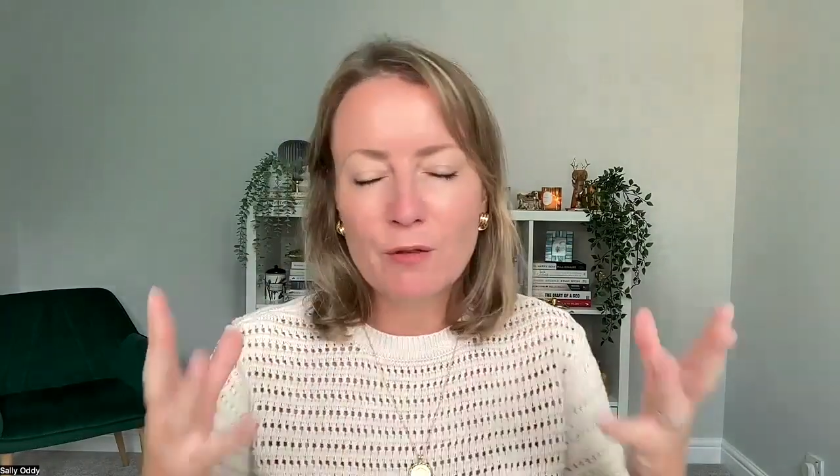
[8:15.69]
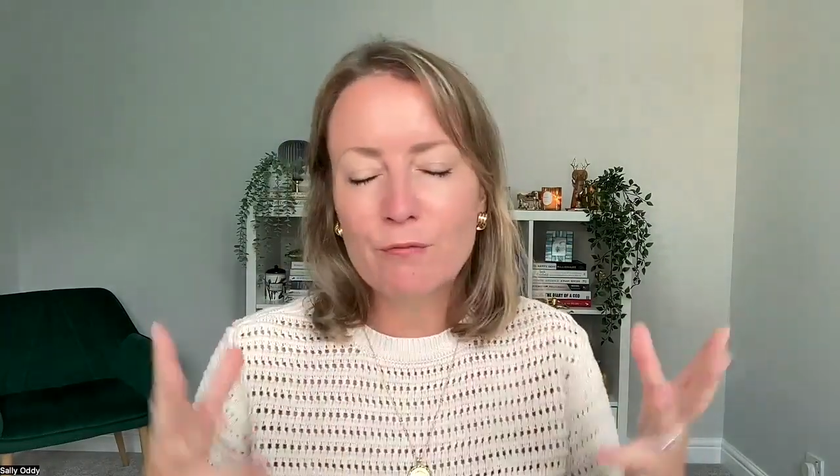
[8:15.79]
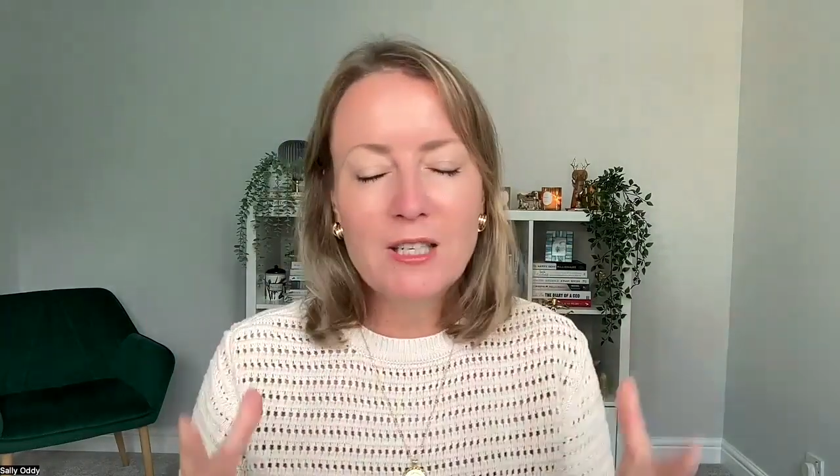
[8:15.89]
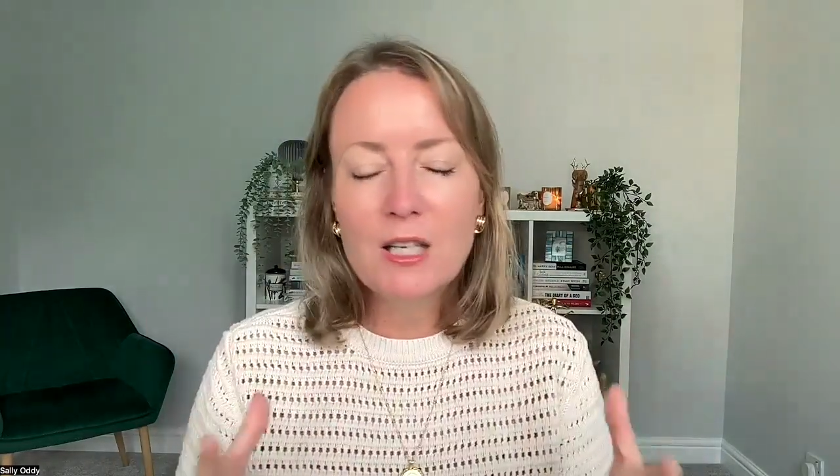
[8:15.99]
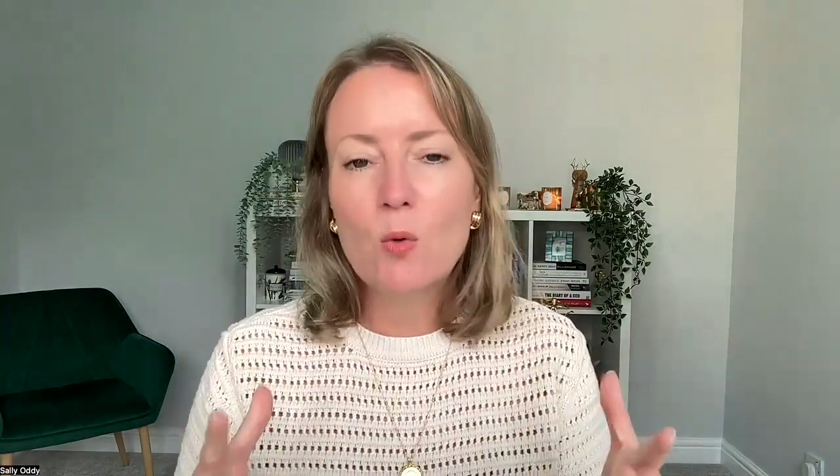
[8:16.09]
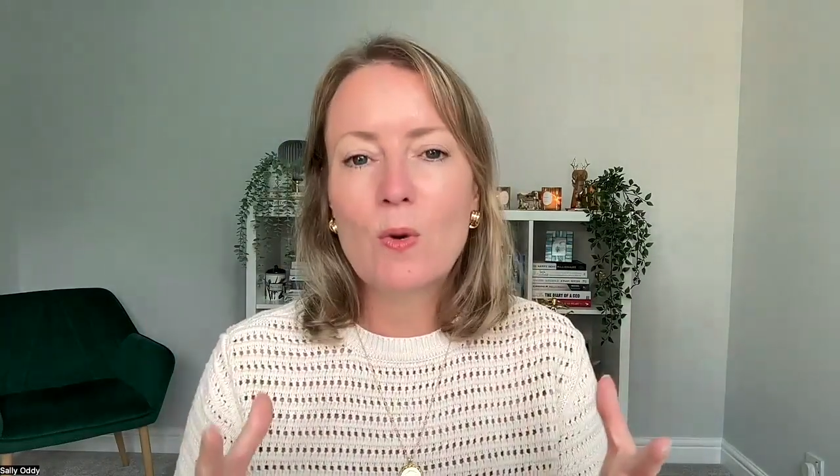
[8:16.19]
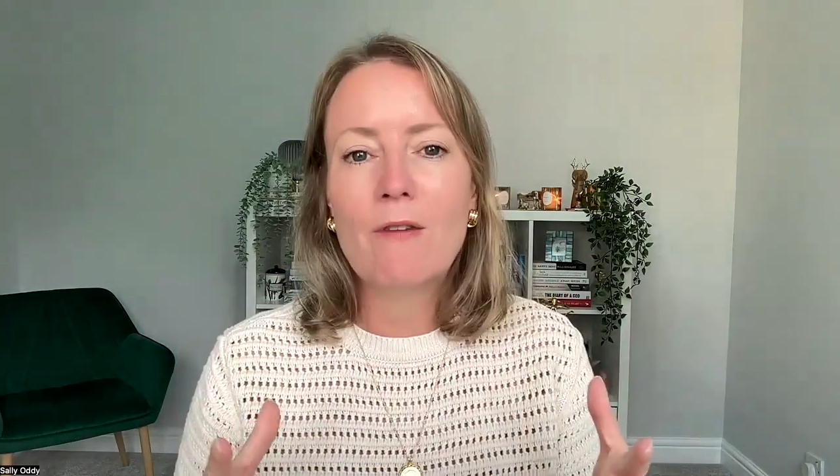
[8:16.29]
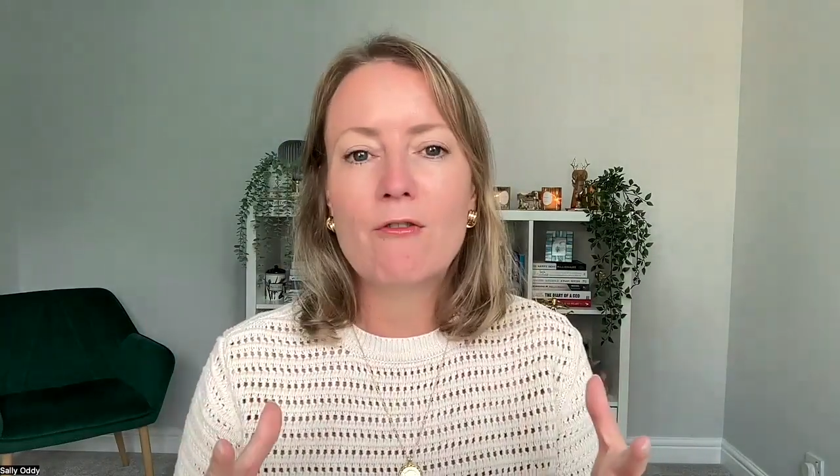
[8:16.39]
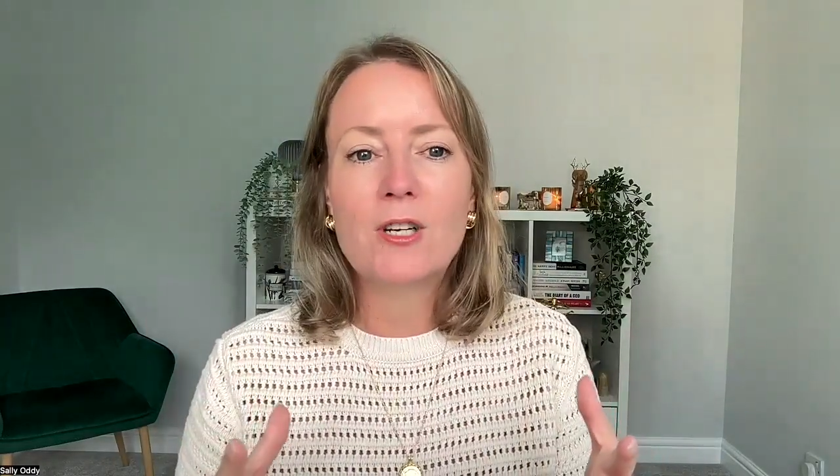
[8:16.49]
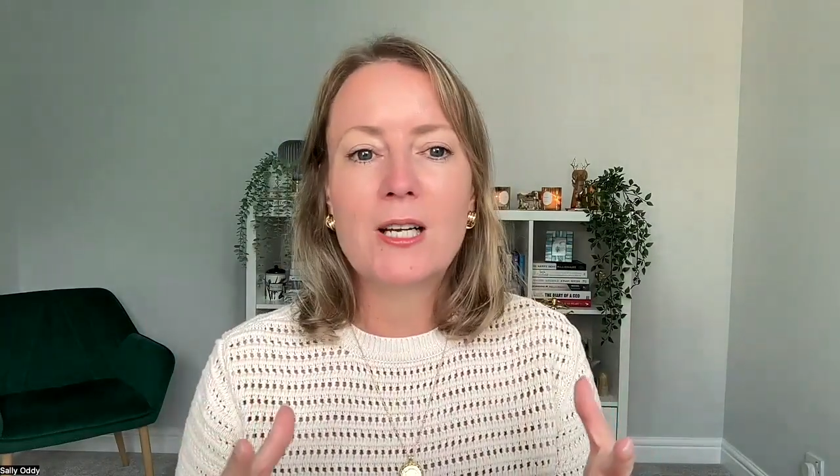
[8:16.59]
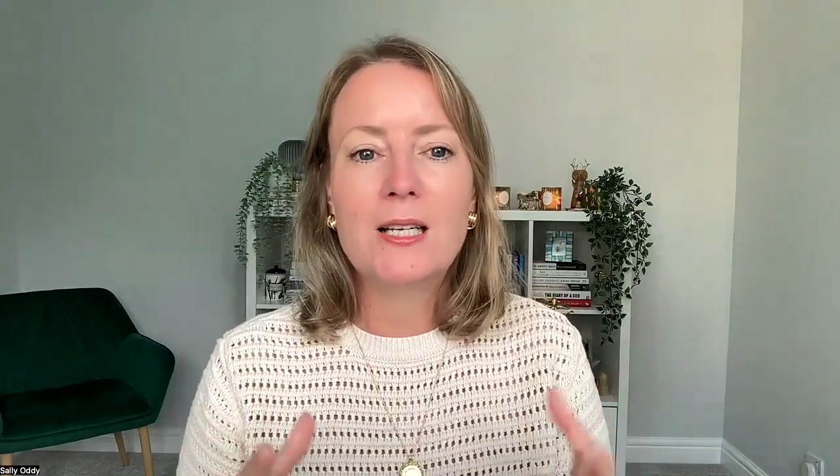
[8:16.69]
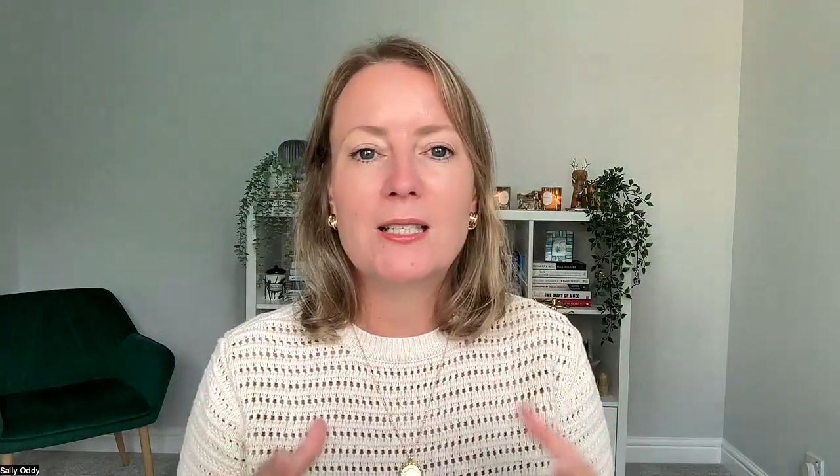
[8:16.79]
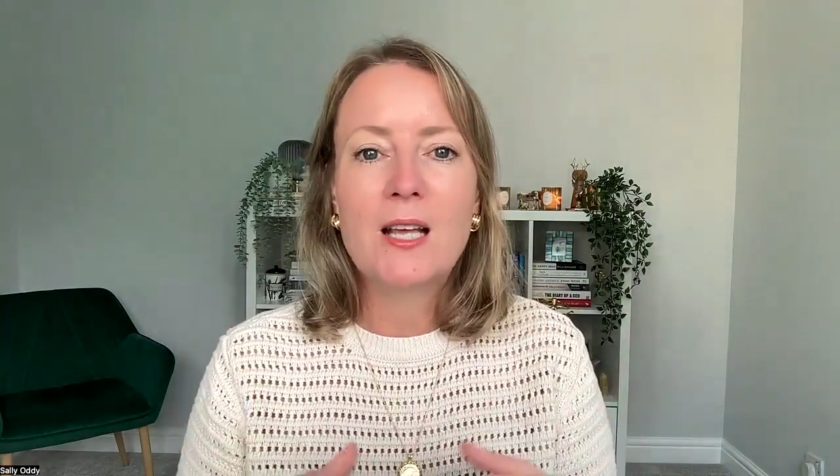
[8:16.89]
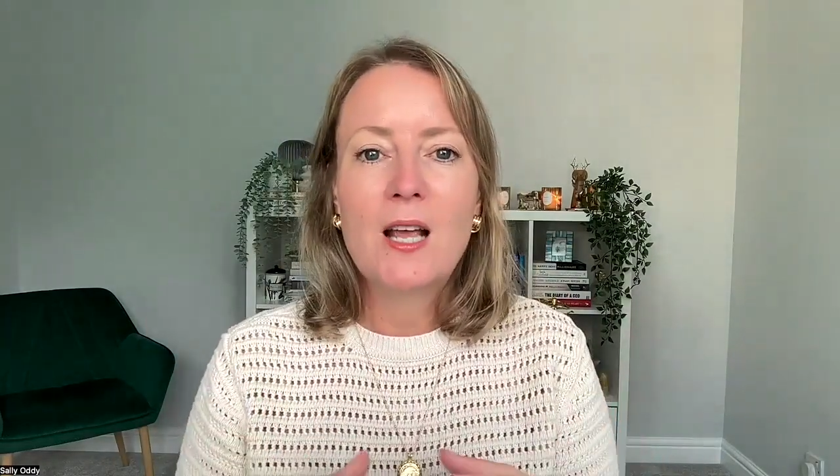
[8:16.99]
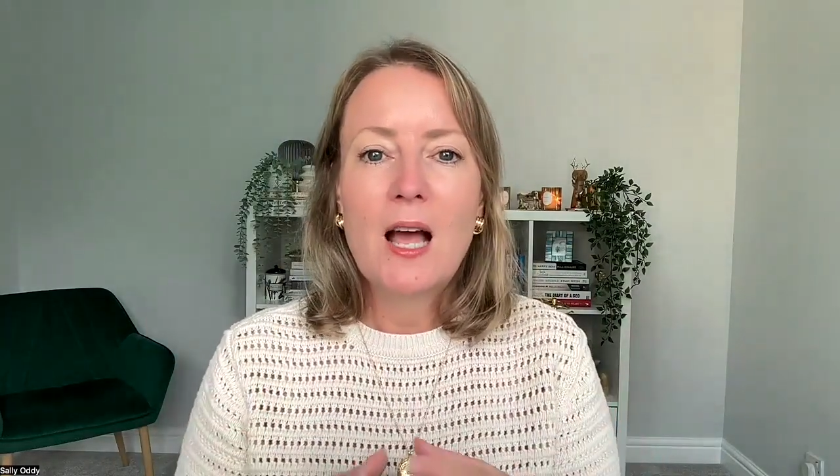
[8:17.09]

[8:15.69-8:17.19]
reel or whatever it is.